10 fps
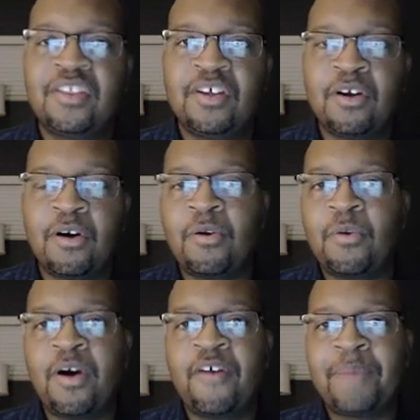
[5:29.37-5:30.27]
the
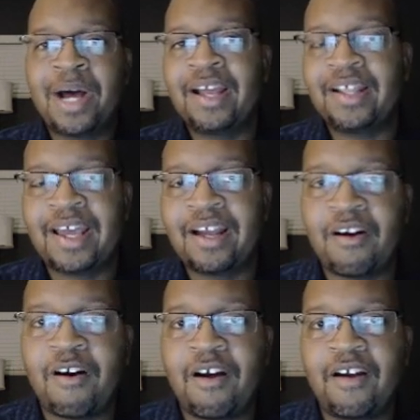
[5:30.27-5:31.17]
goal of buying that
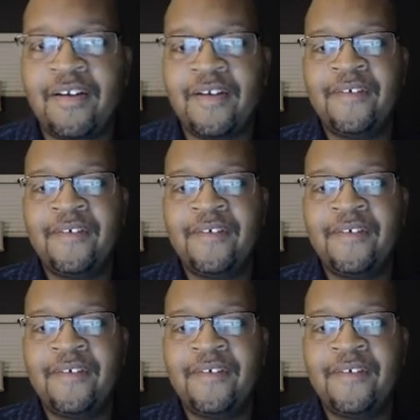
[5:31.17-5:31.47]
car?